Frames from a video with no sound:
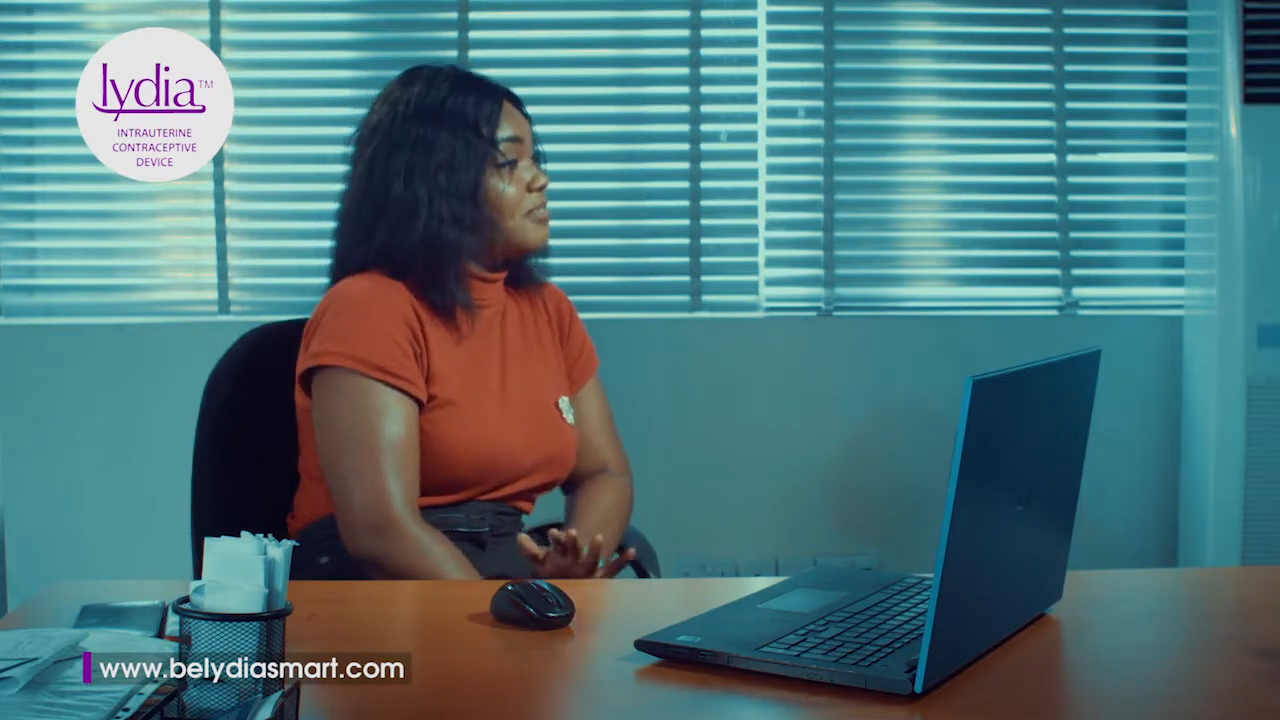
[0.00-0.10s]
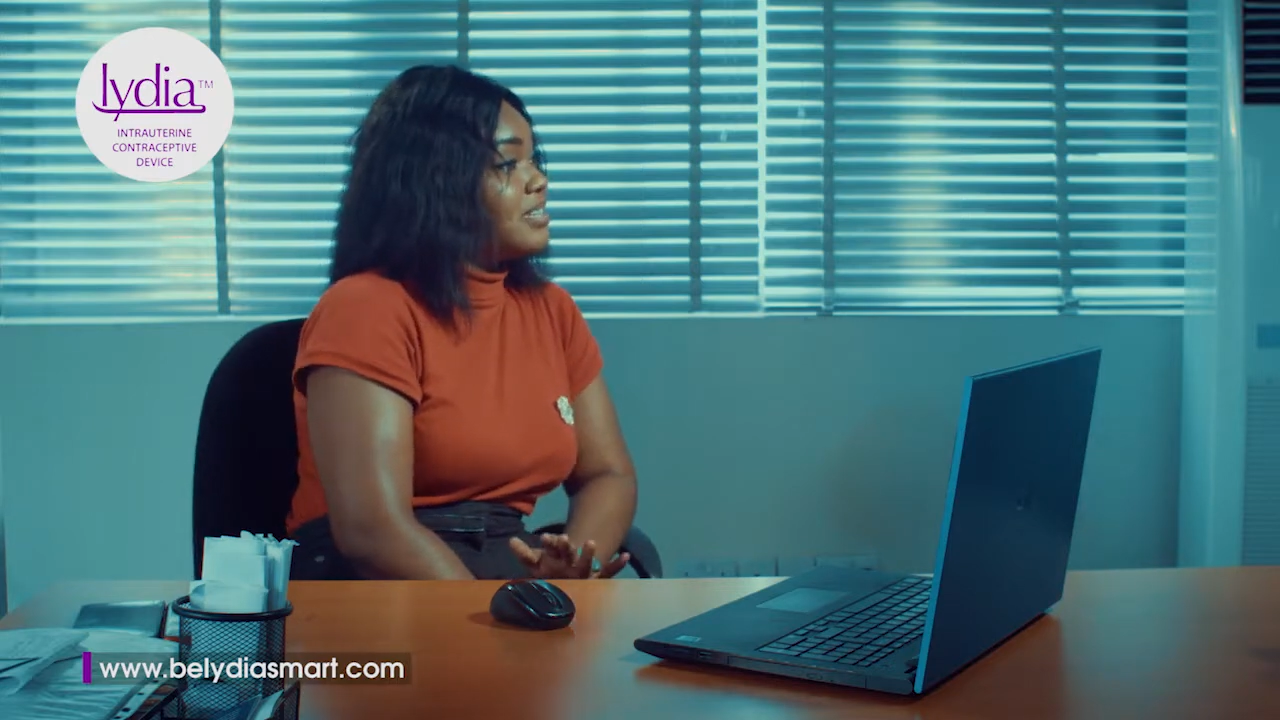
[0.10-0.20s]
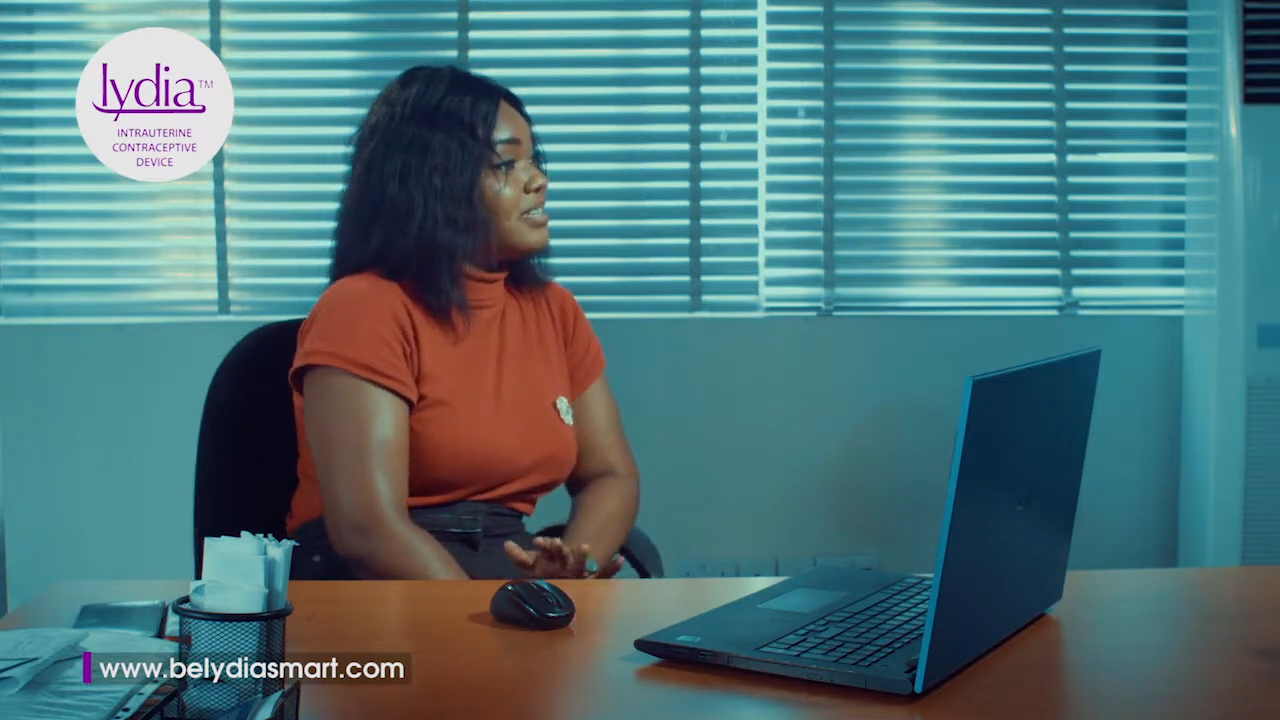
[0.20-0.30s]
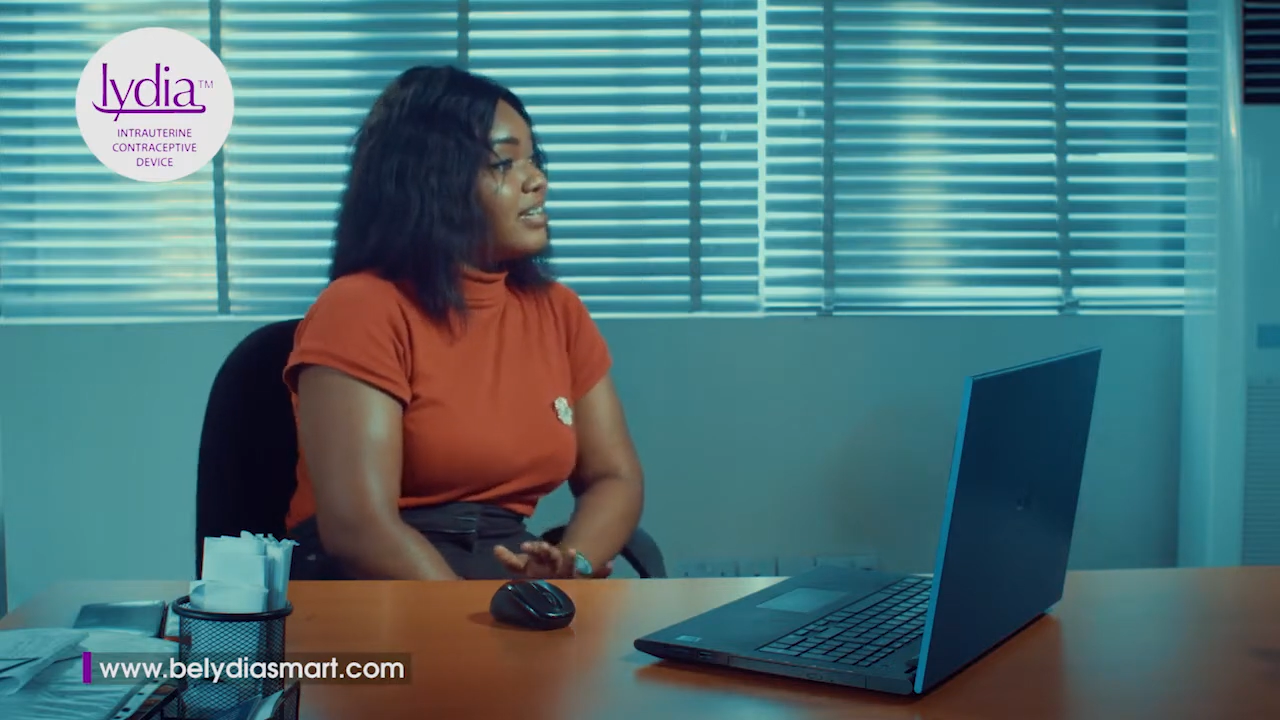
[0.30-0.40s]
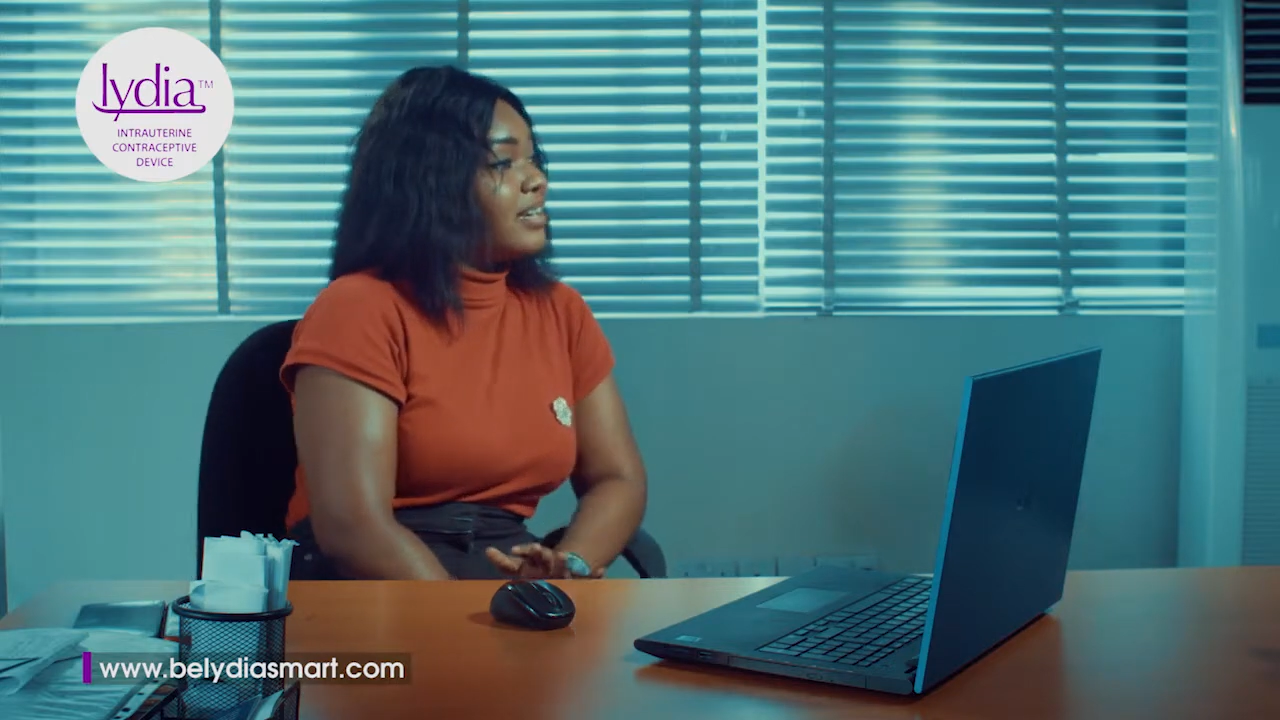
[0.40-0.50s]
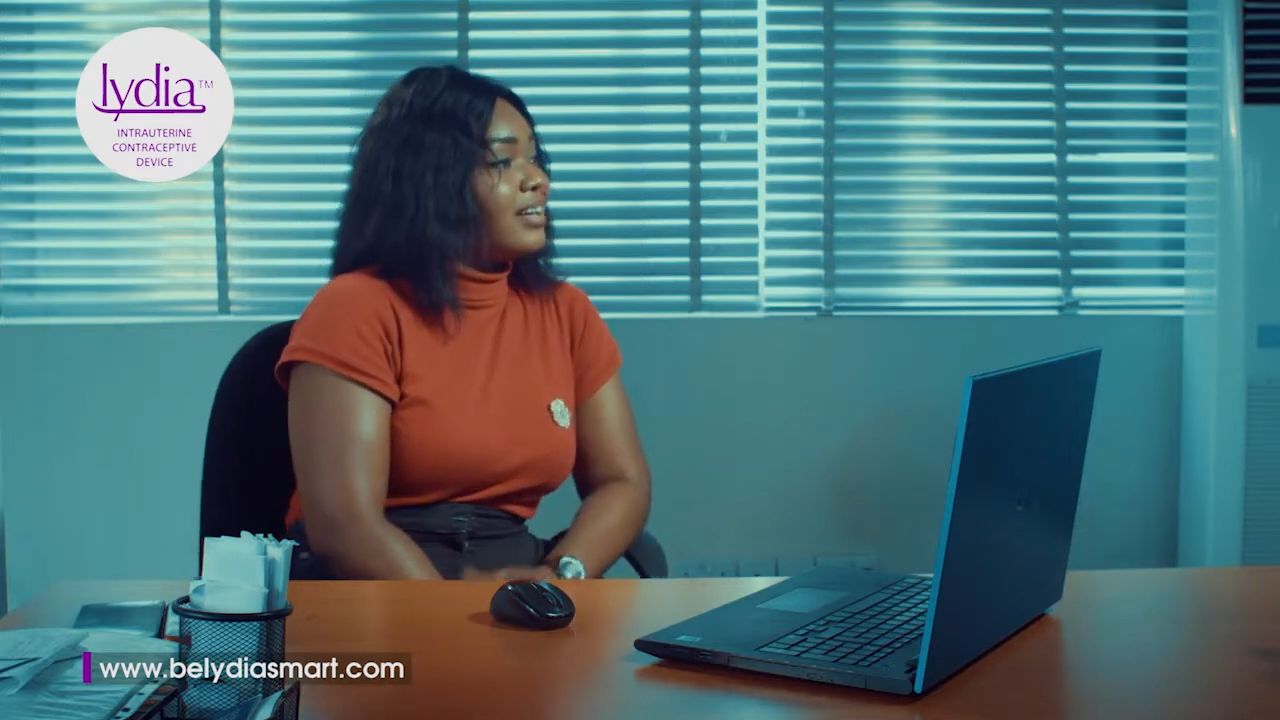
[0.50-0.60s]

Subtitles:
when